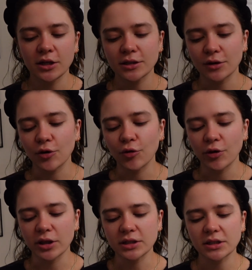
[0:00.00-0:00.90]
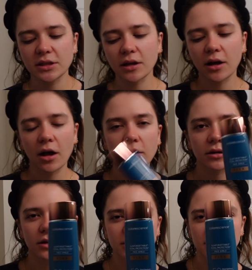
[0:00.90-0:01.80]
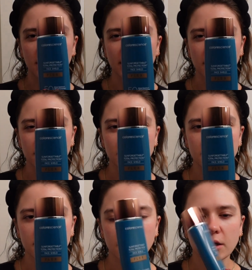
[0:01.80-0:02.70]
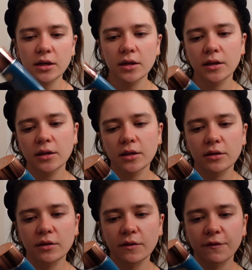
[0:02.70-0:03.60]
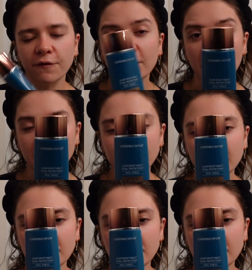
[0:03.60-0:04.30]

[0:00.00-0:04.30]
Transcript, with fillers: So this is the Color Science Flex